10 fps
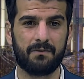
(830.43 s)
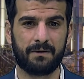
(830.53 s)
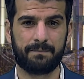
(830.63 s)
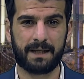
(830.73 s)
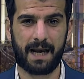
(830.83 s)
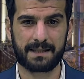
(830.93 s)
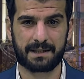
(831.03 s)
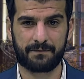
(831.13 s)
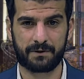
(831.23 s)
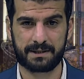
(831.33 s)
"We've been
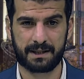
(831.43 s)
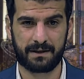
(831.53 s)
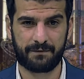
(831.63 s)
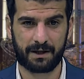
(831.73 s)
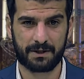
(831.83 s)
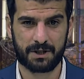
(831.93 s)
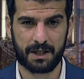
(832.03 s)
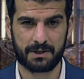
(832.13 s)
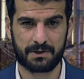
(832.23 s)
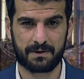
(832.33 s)
asking for significant
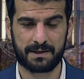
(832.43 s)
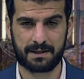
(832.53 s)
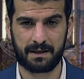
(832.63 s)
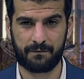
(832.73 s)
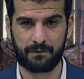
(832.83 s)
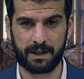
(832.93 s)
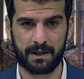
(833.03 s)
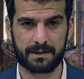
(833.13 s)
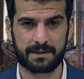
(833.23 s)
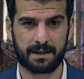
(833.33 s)
change to the scheme for
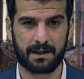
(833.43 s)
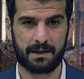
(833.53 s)
years.